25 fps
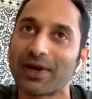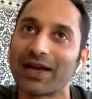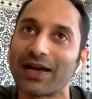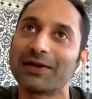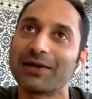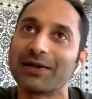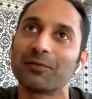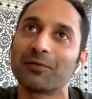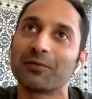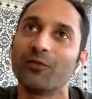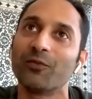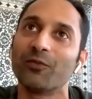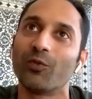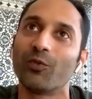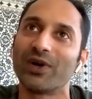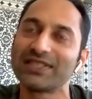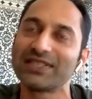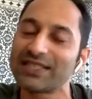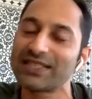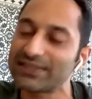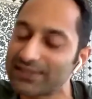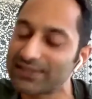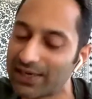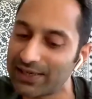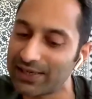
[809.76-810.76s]
once I
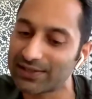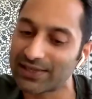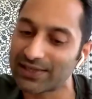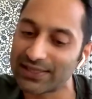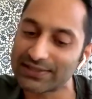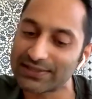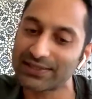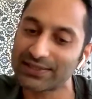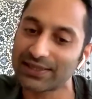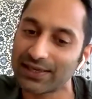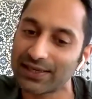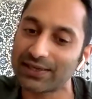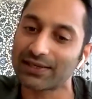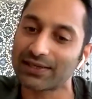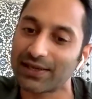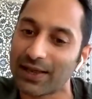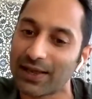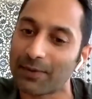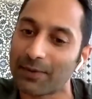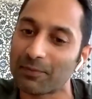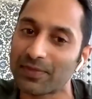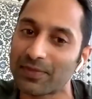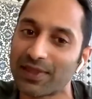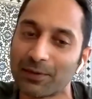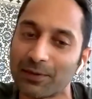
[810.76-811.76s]
started tasting it,
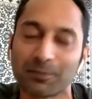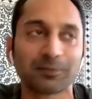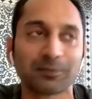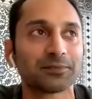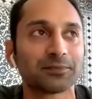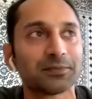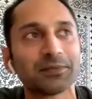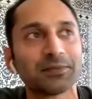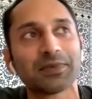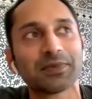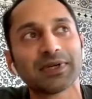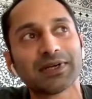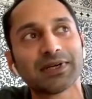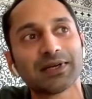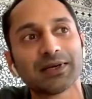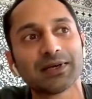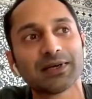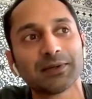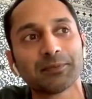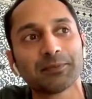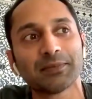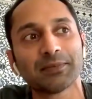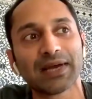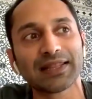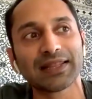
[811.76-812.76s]

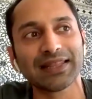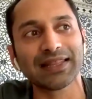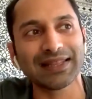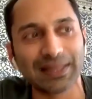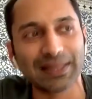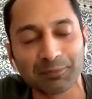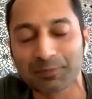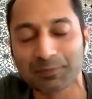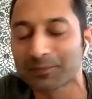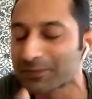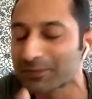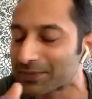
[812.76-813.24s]
I think the